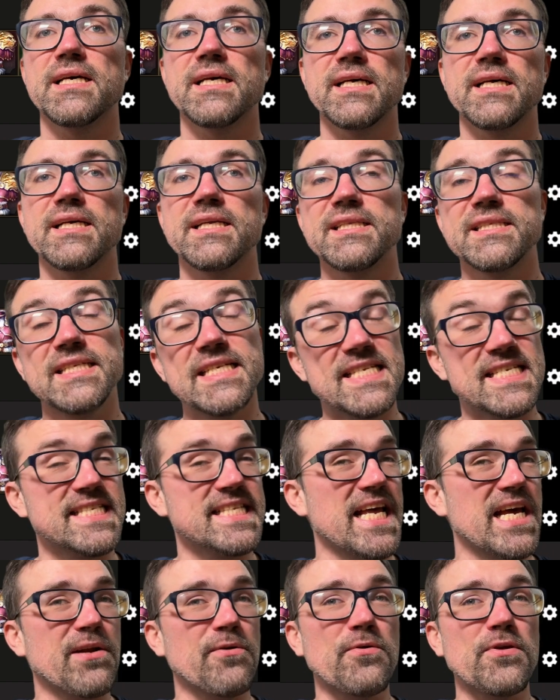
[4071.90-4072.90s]
this
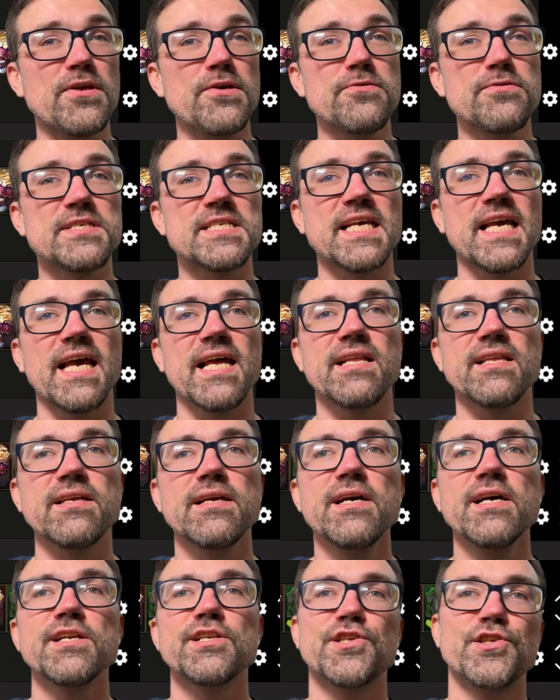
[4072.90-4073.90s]
narrow use can
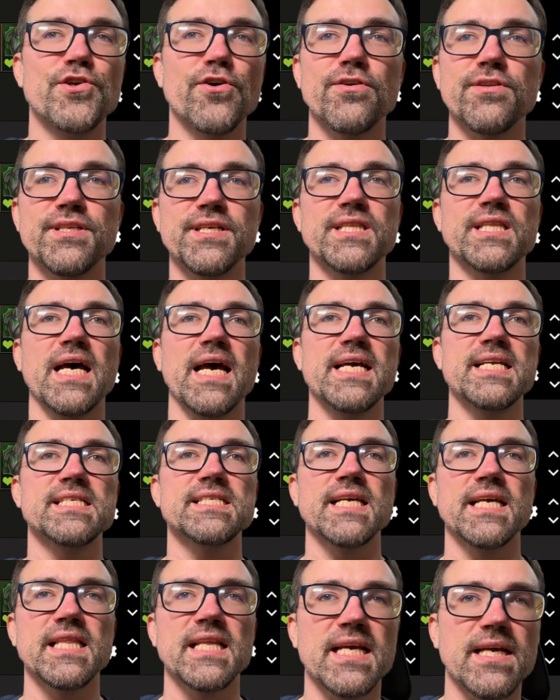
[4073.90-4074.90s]
turn the tides
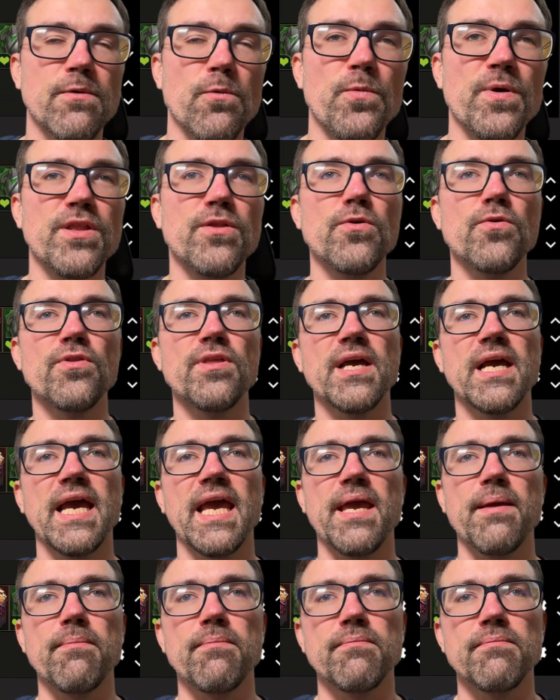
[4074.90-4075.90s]
and win you the
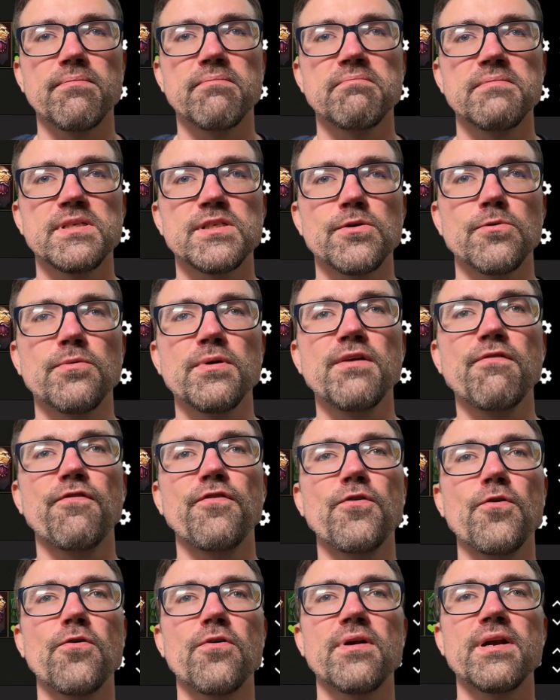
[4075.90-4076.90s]
game. So if you
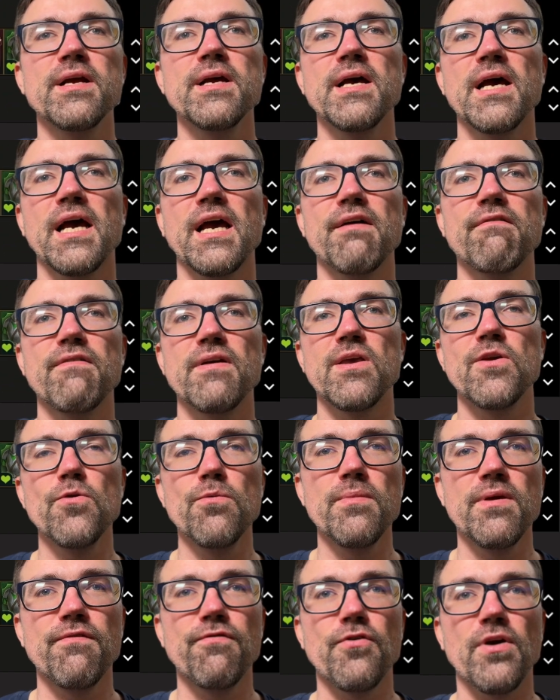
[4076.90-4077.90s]
have
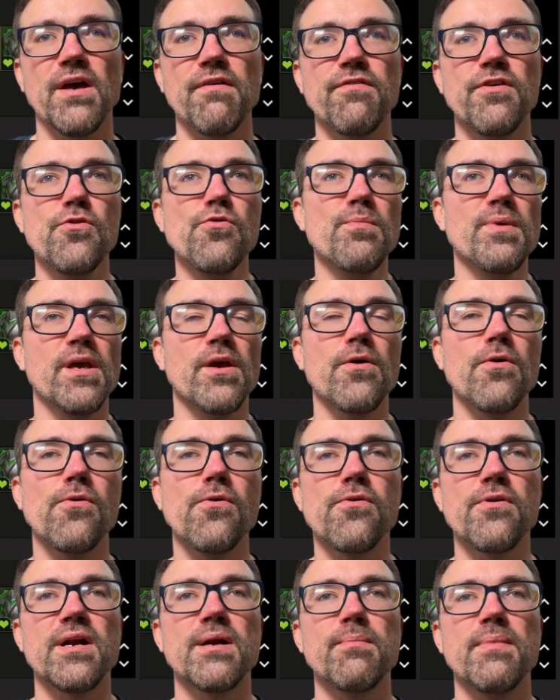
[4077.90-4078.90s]
Yumiko
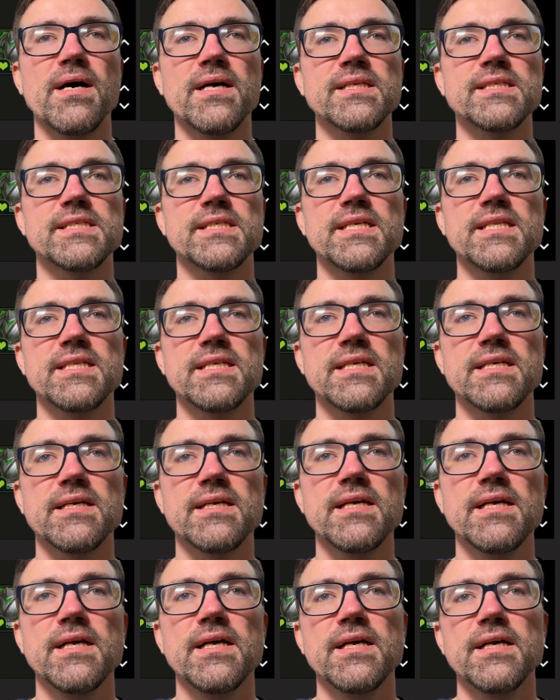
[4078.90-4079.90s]
or Armands in the
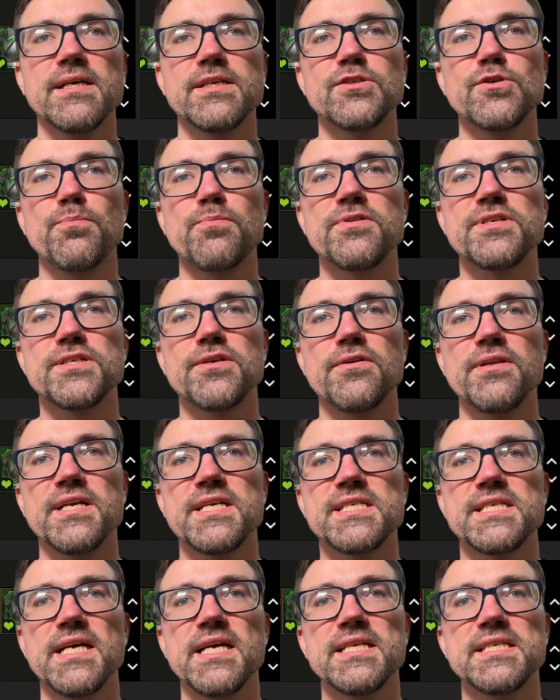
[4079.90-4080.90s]
supersonic
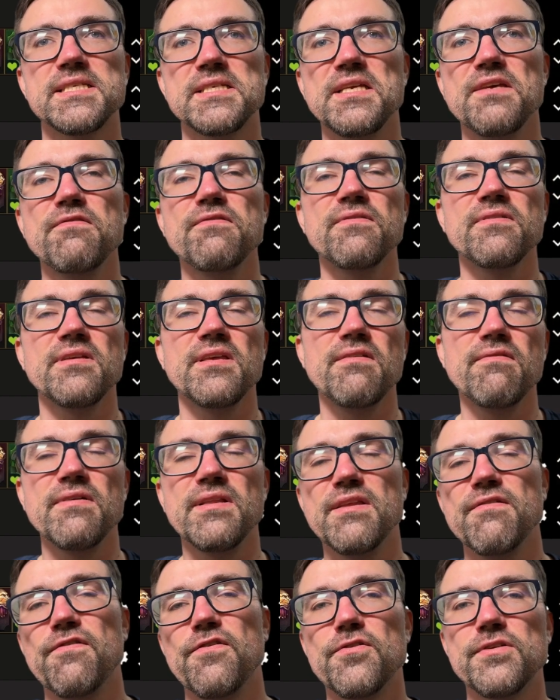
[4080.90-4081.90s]
sets, even
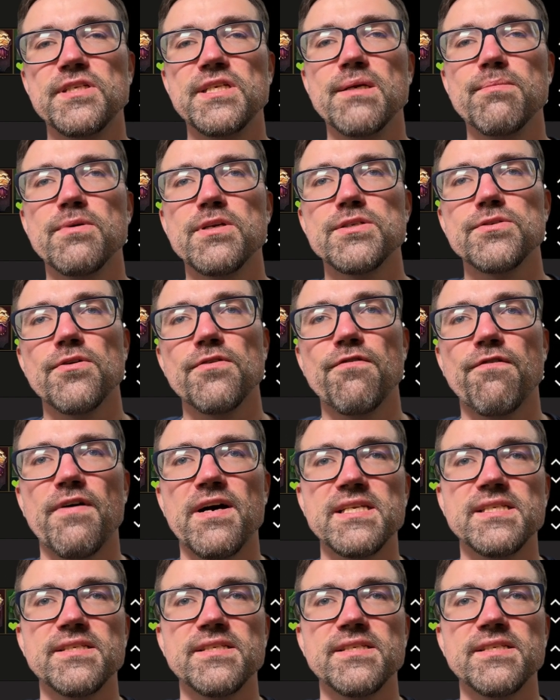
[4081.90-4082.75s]
if your team is not faster